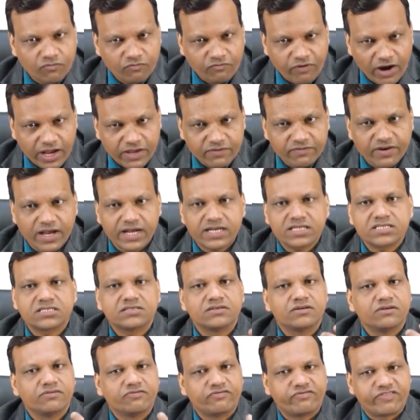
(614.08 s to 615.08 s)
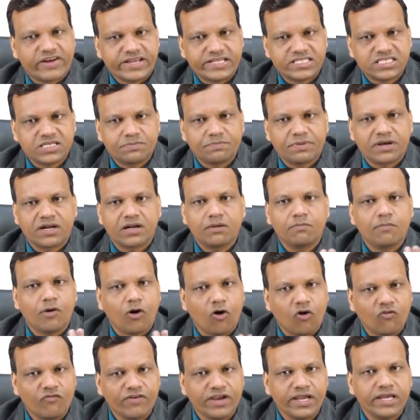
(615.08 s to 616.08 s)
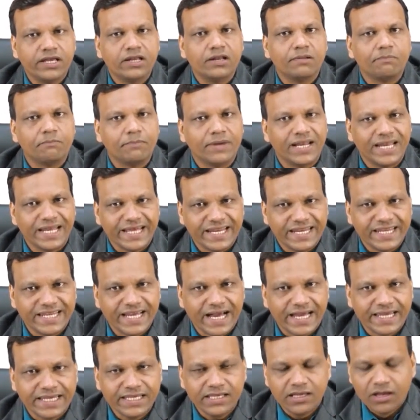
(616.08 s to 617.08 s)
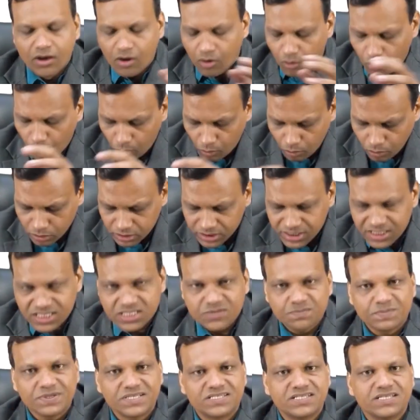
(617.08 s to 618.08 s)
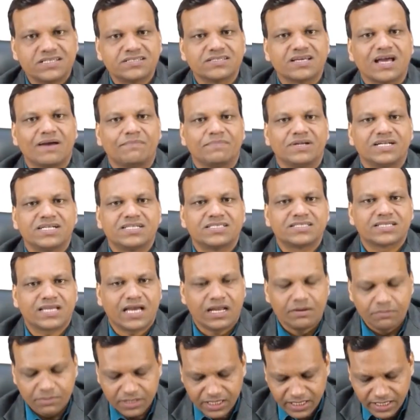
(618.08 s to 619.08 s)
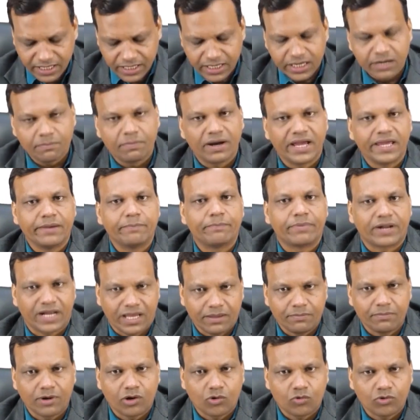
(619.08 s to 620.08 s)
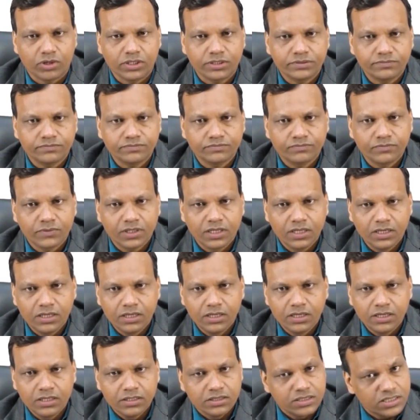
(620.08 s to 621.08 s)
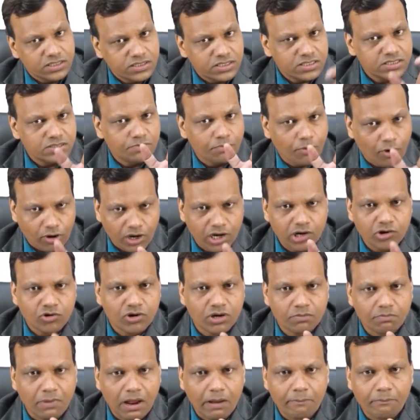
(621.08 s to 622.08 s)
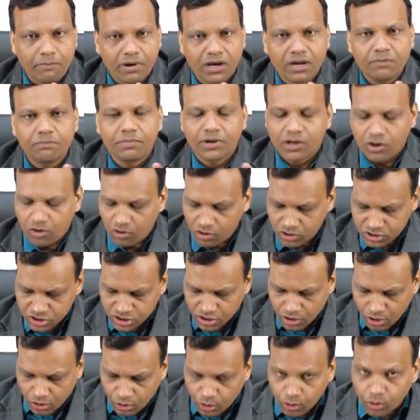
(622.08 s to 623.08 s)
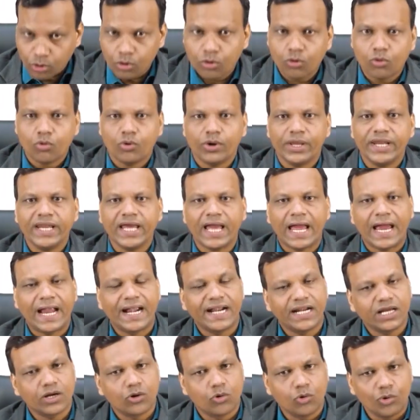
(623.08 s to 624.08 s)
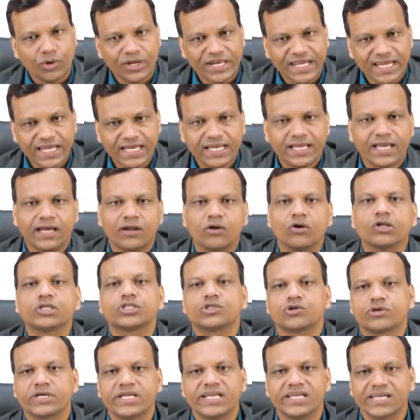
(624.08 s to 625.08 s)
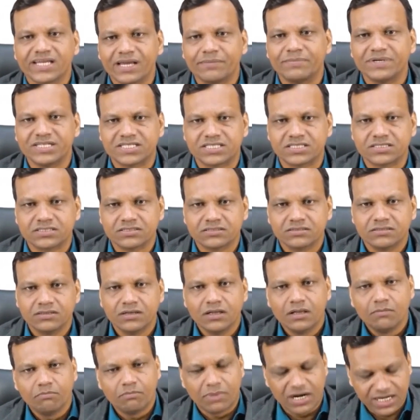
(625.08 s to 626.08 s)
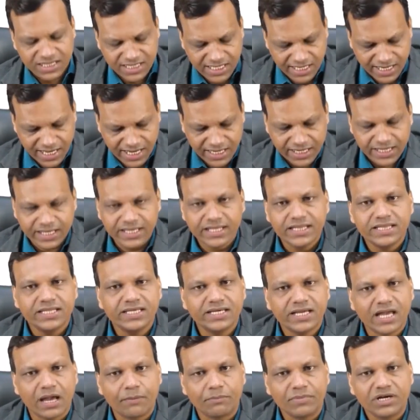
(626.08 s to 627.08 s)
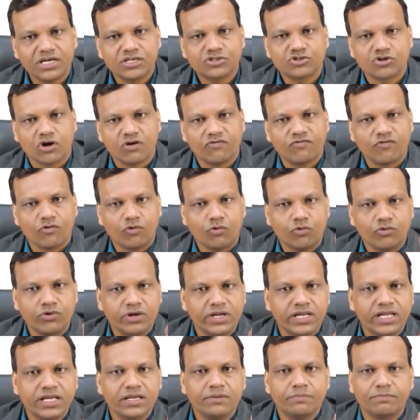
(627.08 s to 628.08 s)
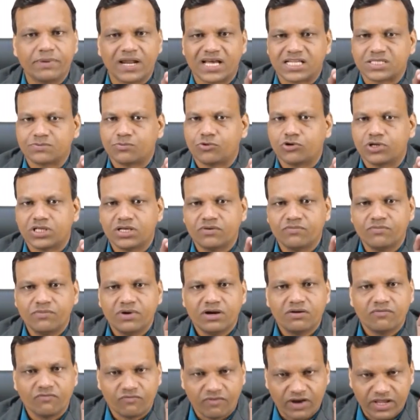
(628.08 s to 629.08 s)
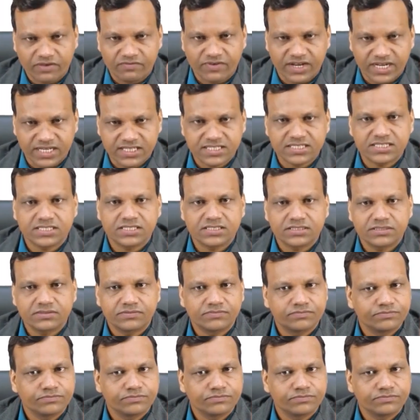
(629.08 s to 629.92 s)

Vivax, falciparum, ovale, malariae, all these species gametes can be killed by primer. This is important to remember because chloroquine and quinine can also kill gametes, but they can kill the gametes of only Plasmodium vivax.